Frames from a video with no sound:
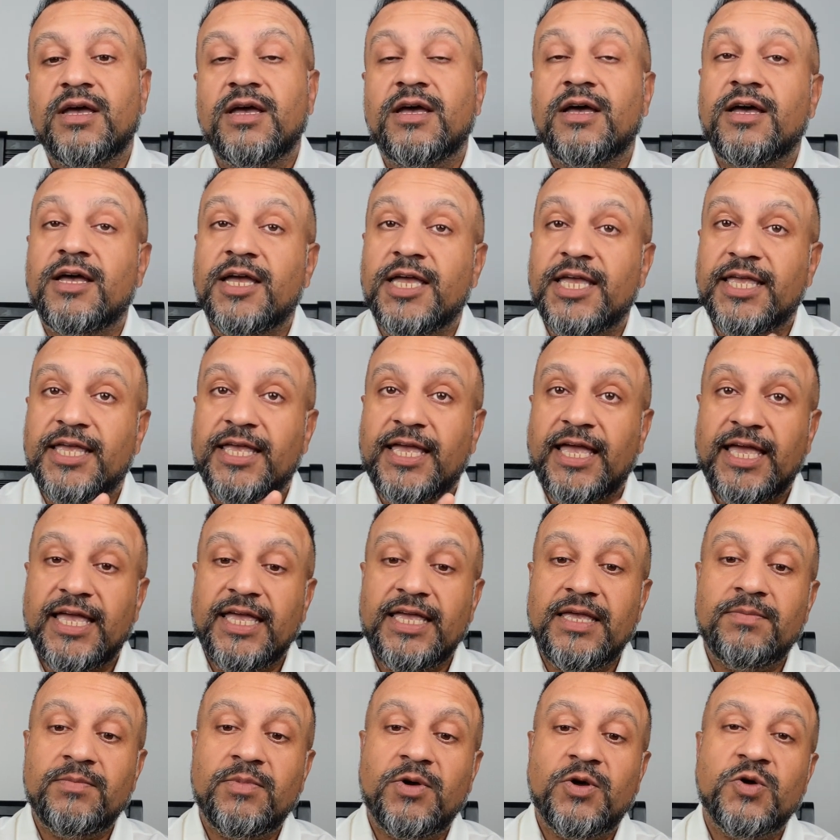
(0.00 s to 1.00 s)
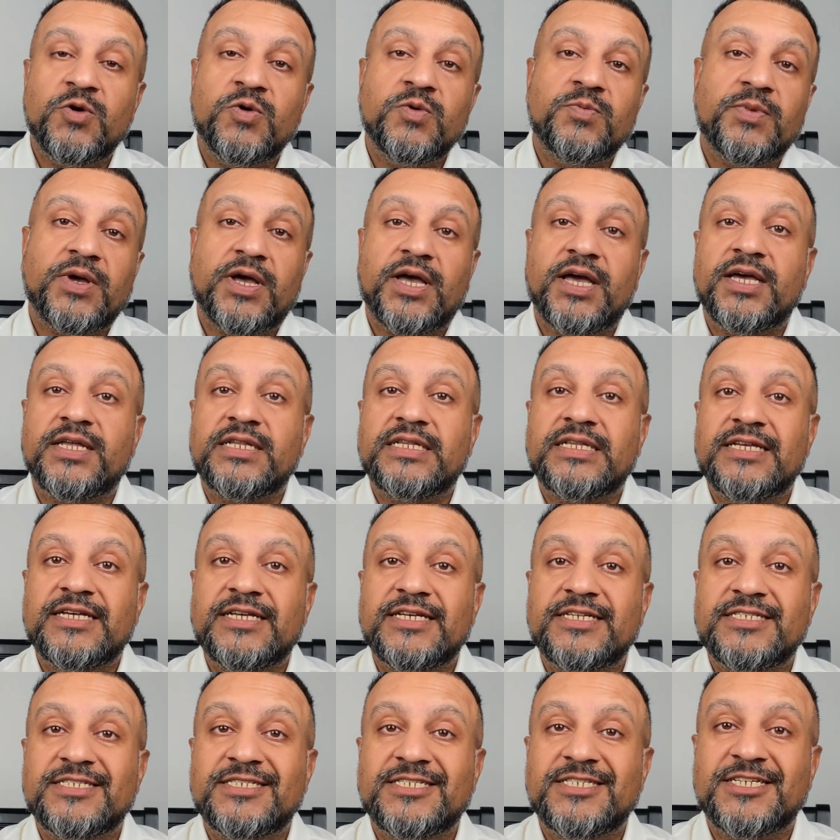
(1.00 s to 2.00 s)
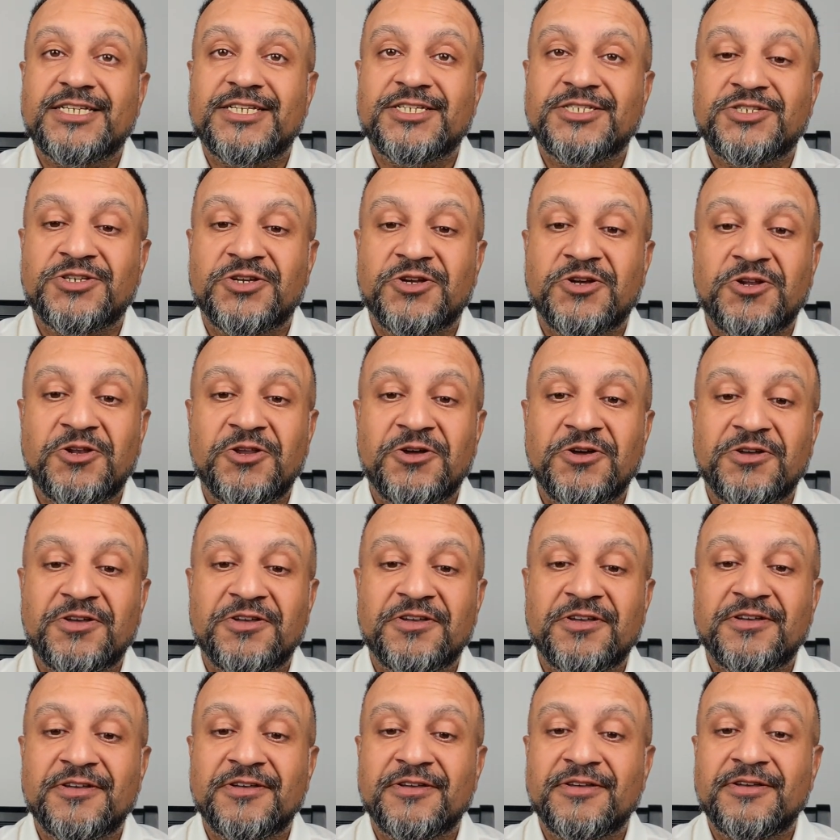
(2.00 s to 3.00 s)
I came home at 6 o'clock.